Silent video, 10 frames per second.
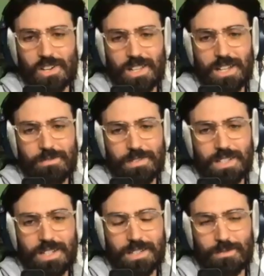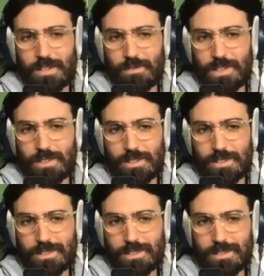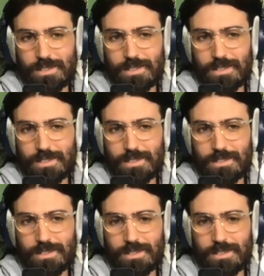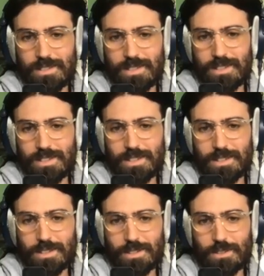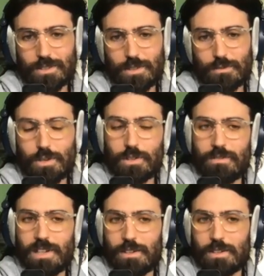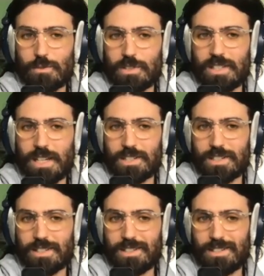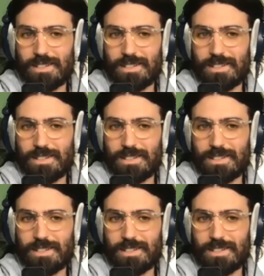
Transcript: our life in the next five years? Absolutely. Coronavirus recession?